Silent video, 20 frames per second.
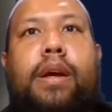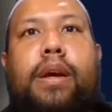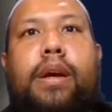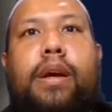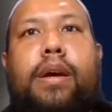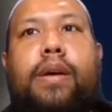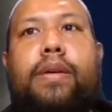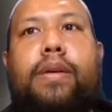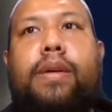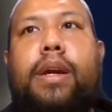
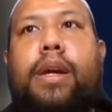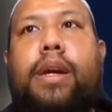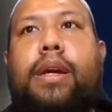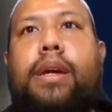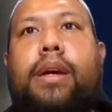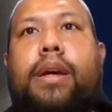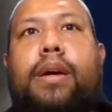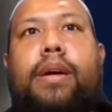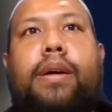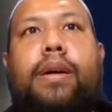Okay,
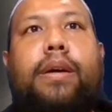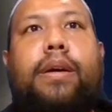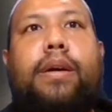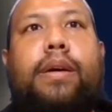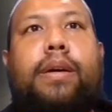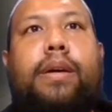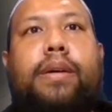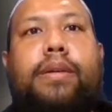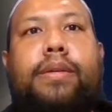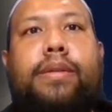
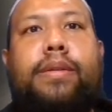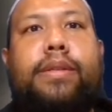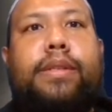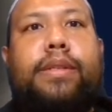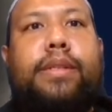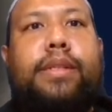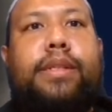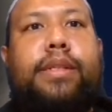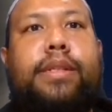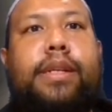
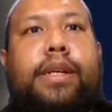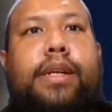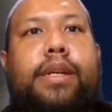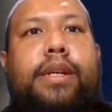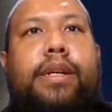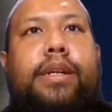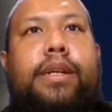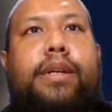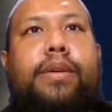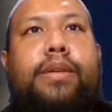say
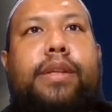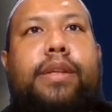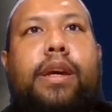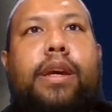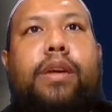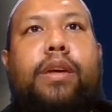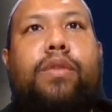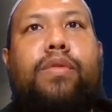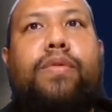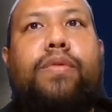here,
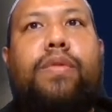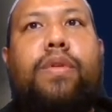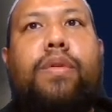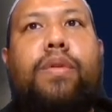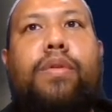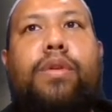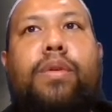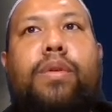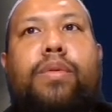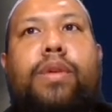thank you for
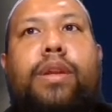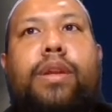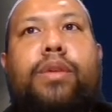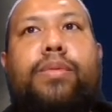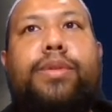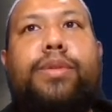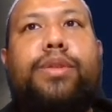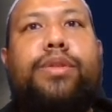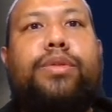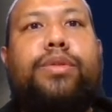downloading
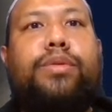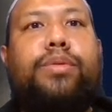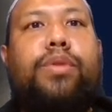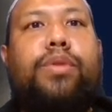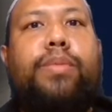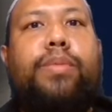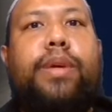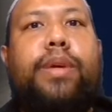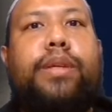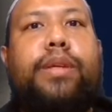
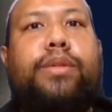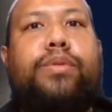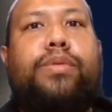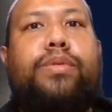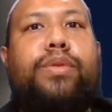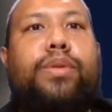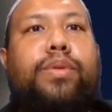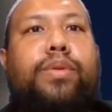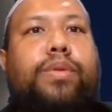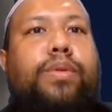OBS
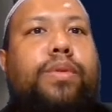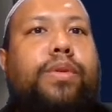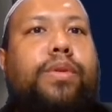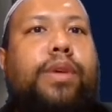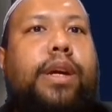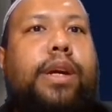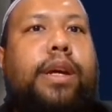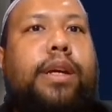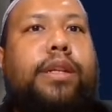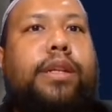Studio.
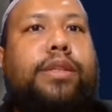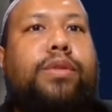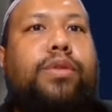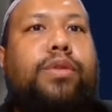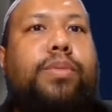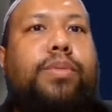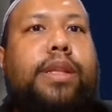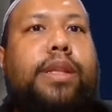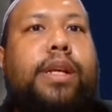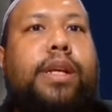Okay, it's
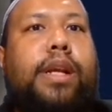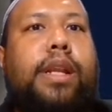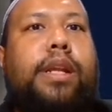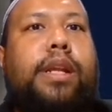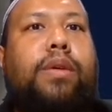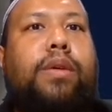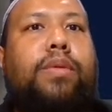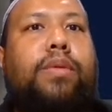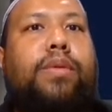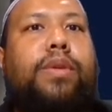automatically
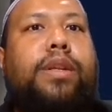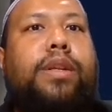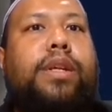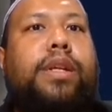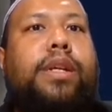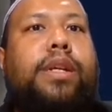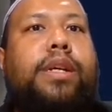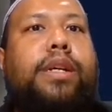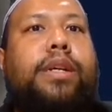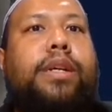
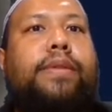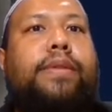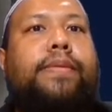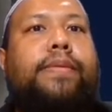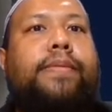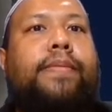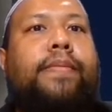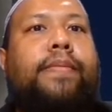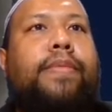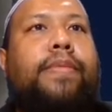downloaded here,
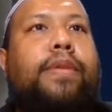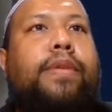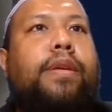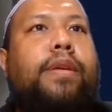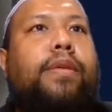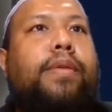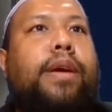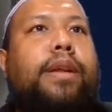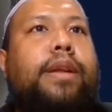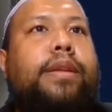right?